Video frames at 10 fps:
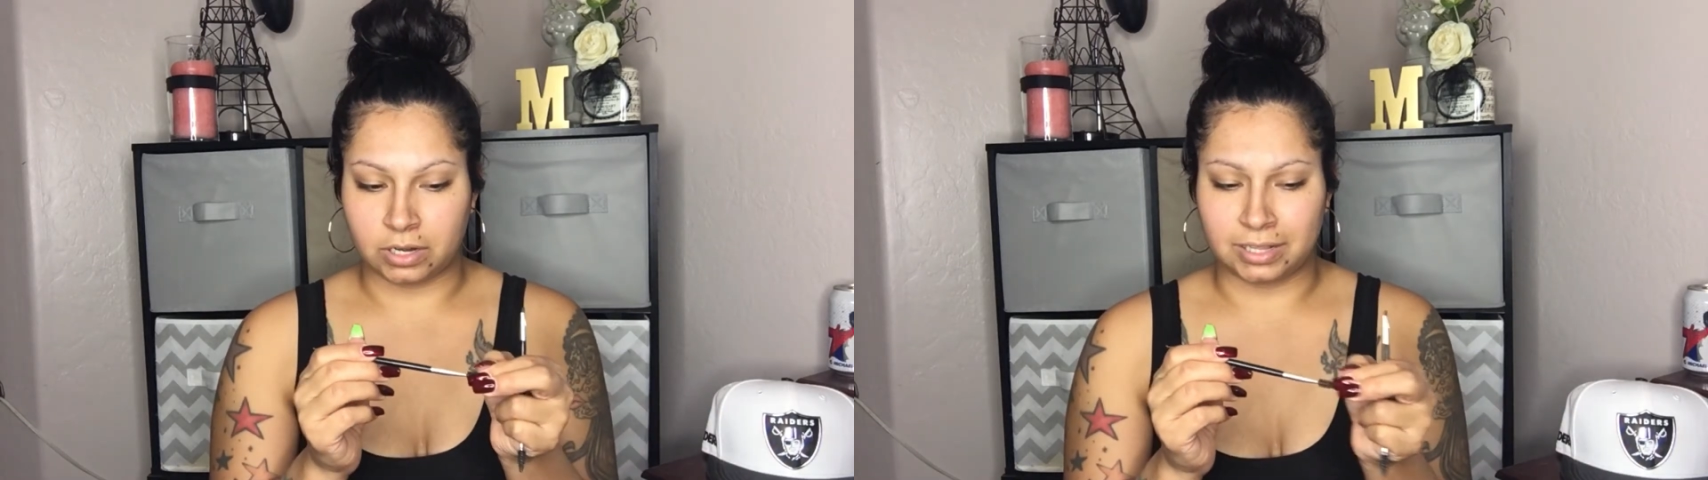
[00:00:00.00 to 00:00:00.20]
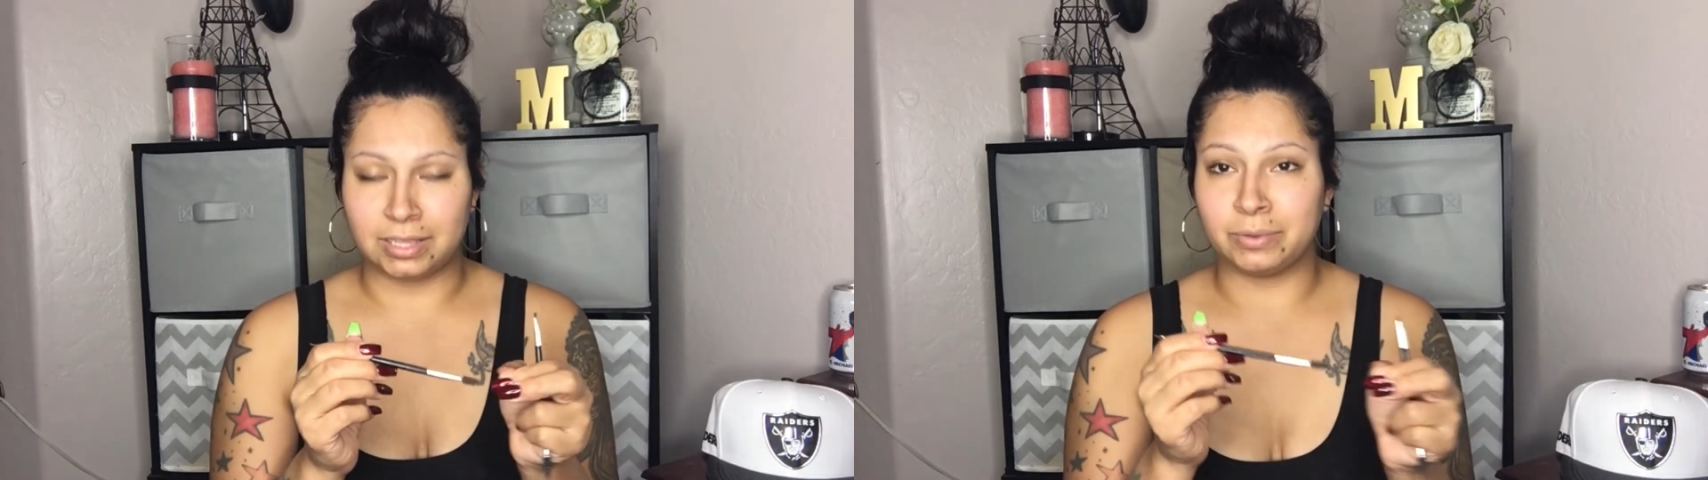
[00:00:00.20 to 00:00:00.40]

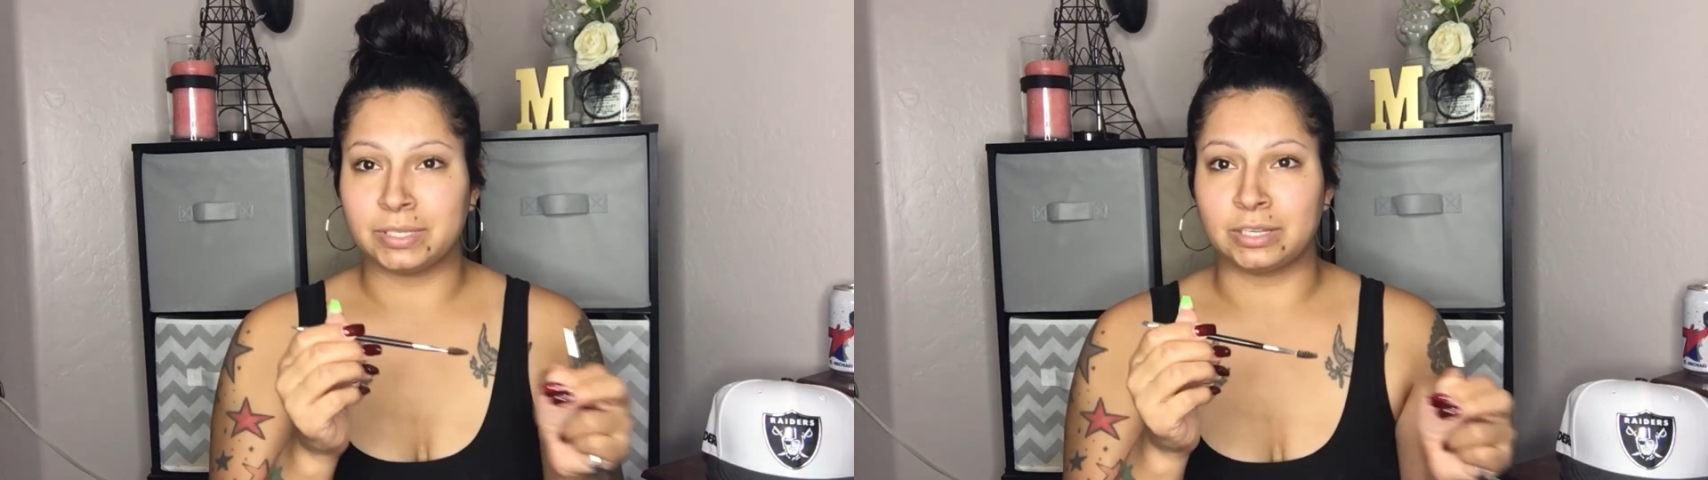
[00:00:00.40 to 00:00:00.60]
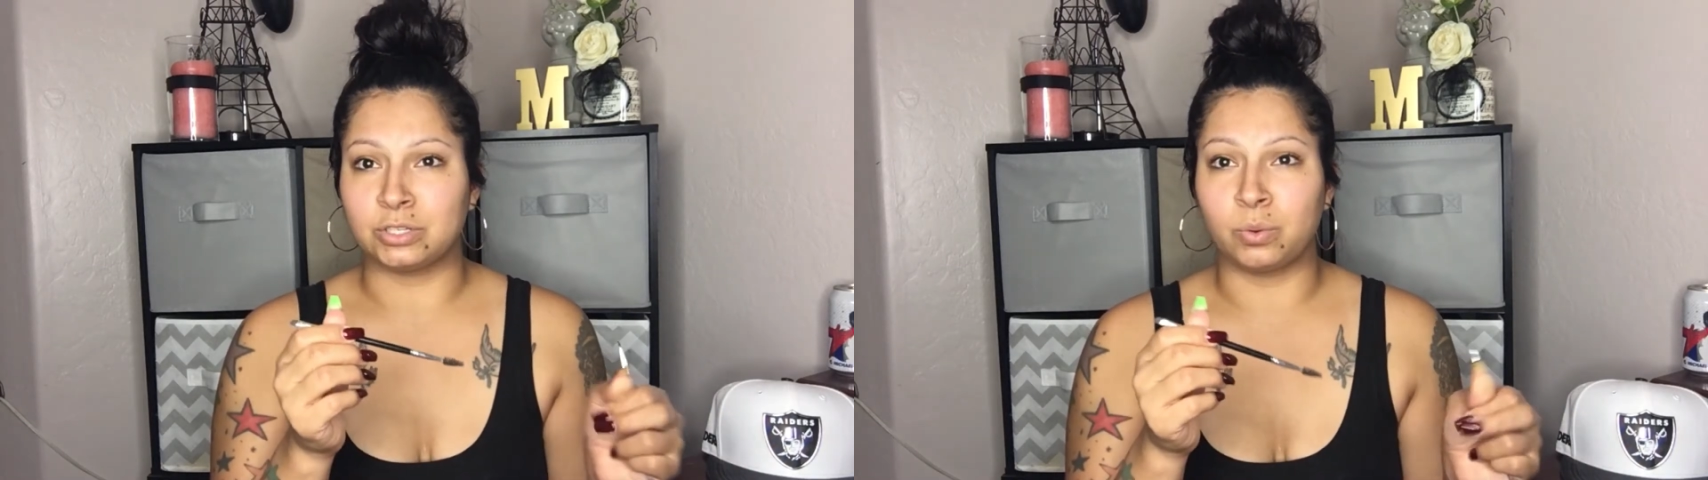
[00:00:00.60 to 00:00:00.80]
I think it was
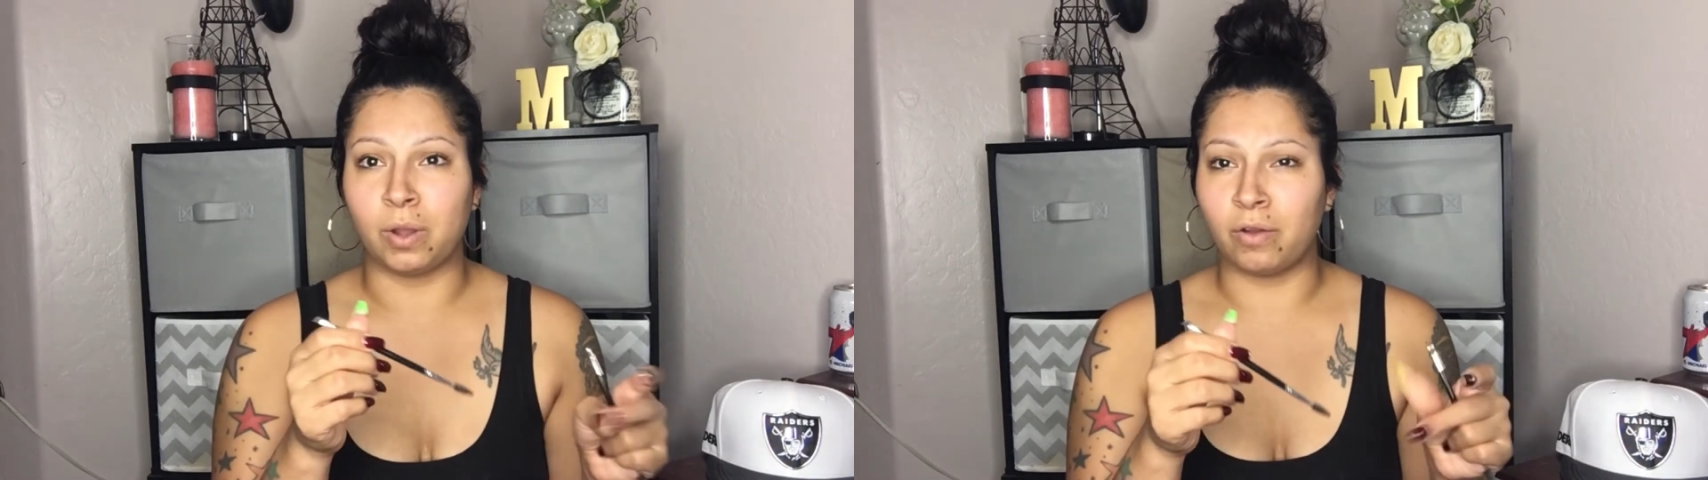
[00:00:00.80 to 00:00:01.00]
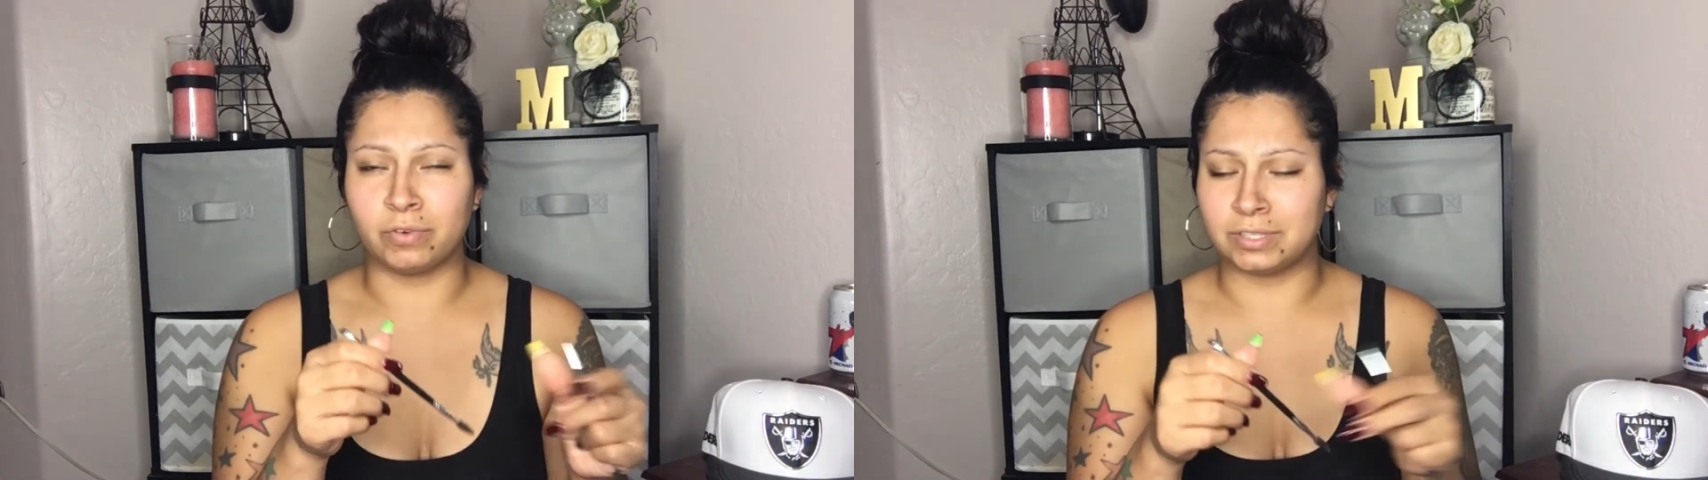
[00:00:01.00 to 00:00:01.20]
like a
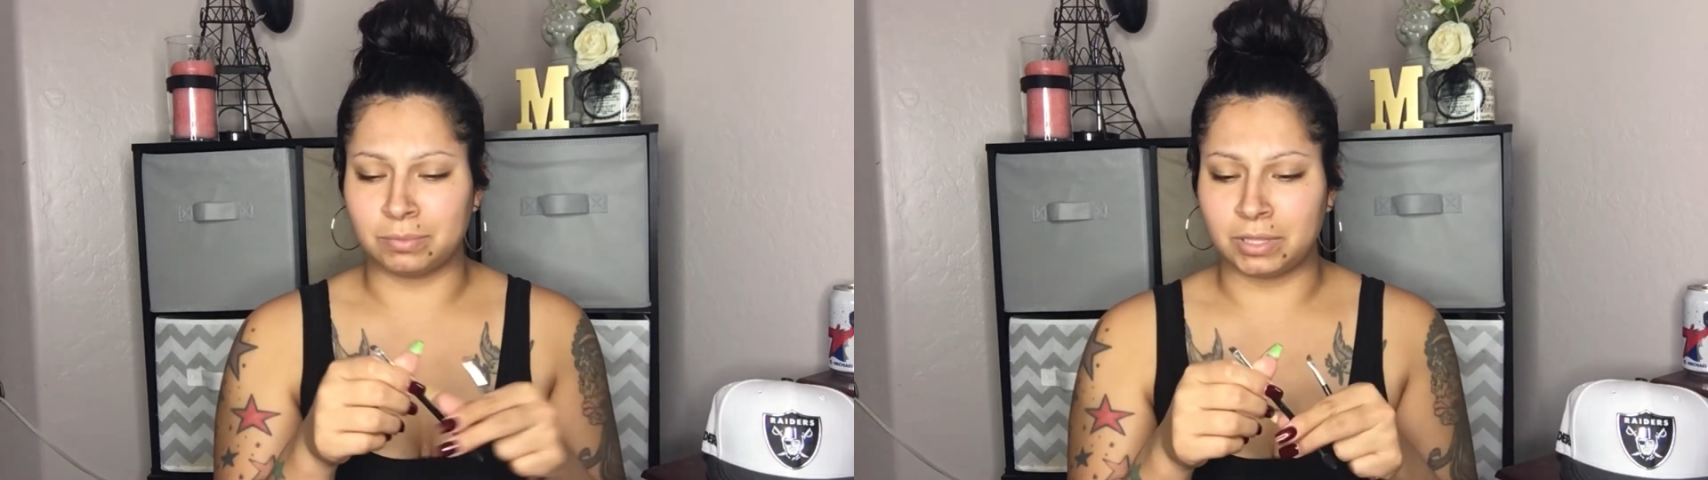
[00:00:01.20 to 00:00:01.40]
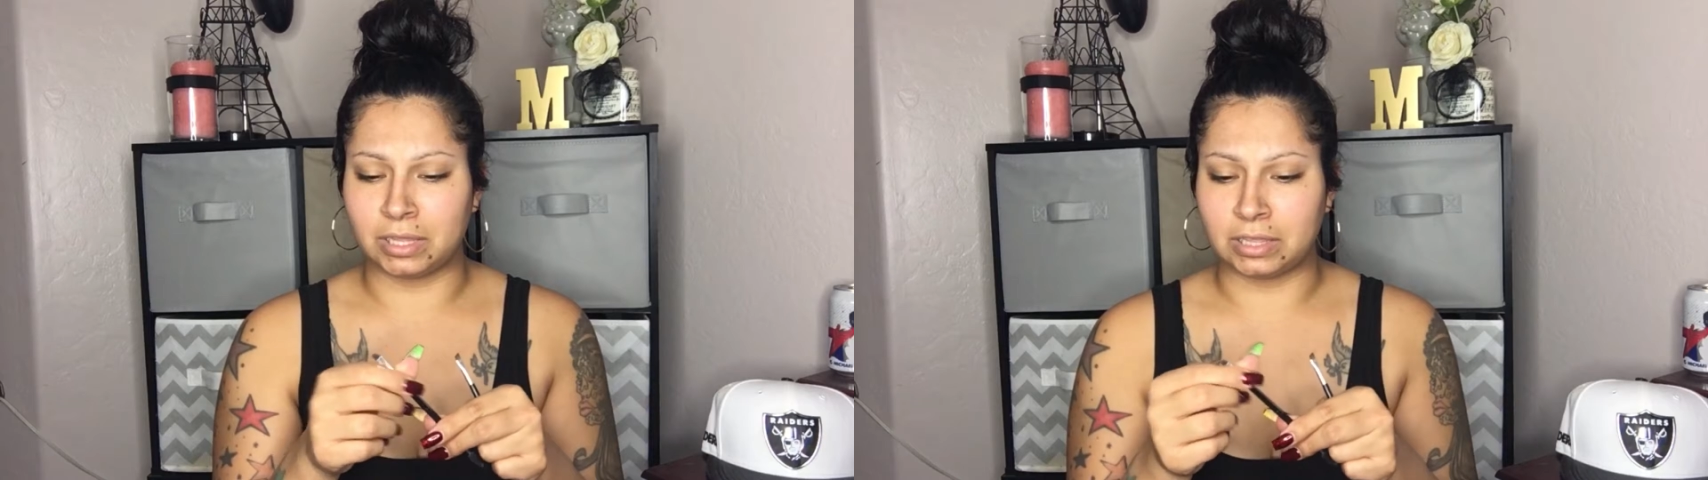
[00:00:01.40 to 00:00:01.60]
12 or
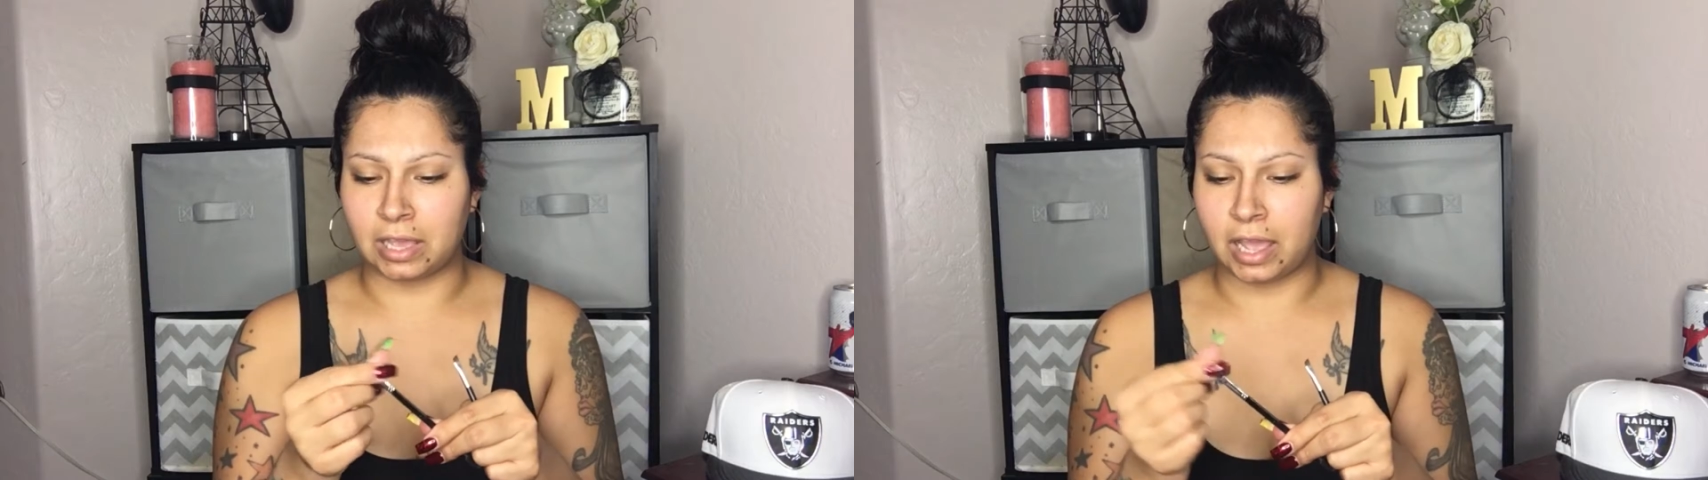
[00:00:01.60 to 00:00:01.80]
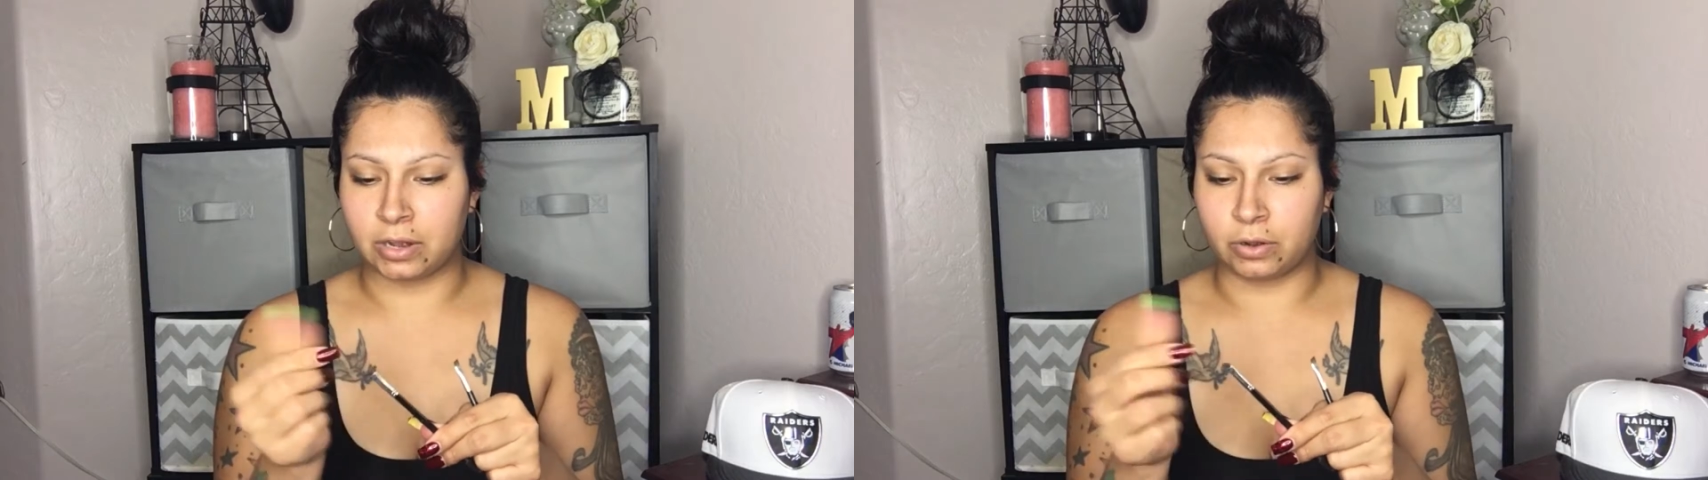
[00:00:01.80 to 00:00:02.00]
something like
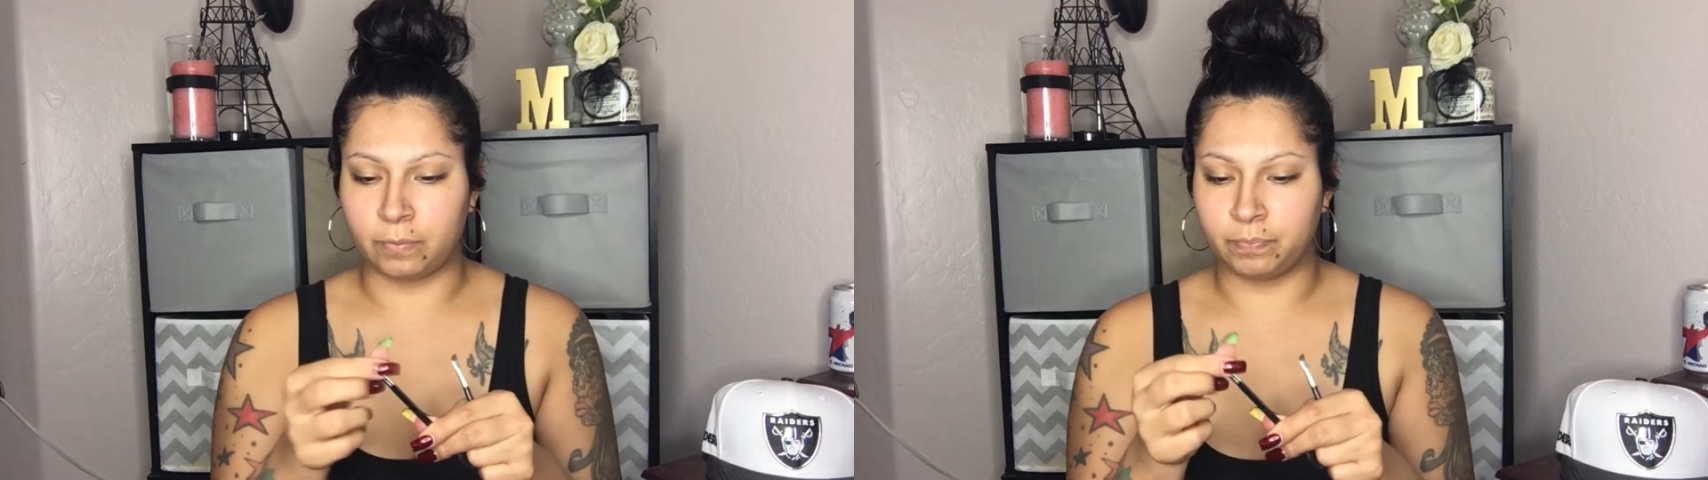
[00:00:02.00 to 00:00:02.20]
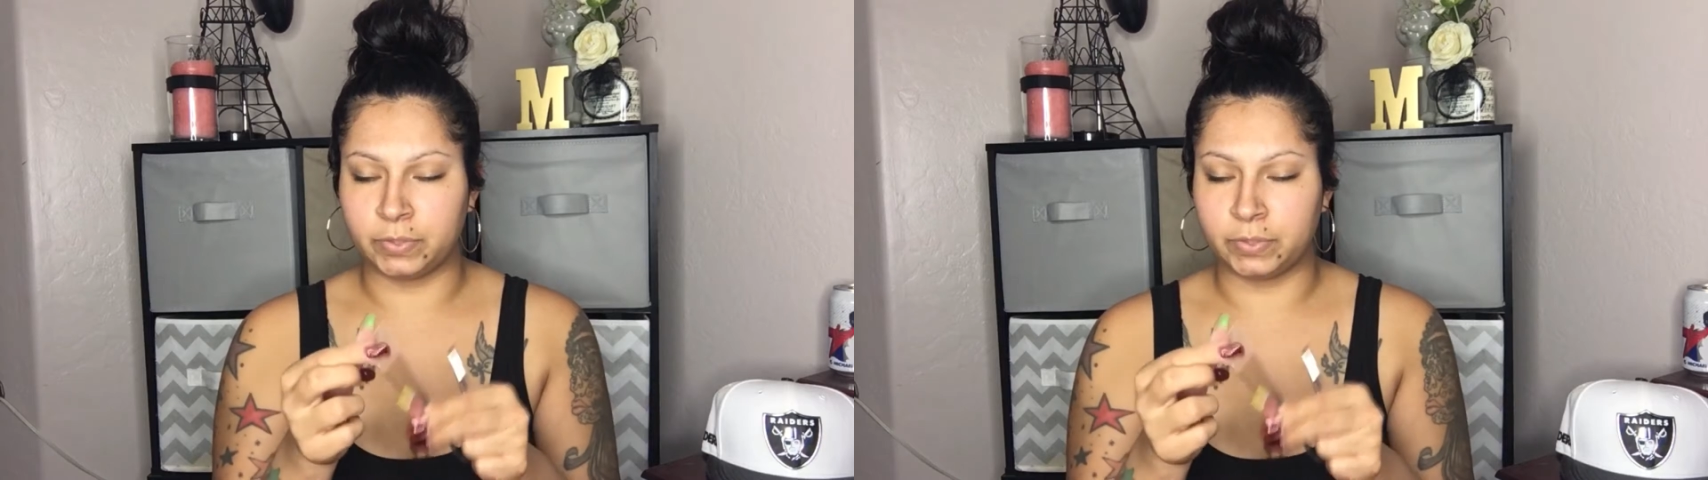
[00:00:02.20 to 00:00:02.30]
that. I don't know.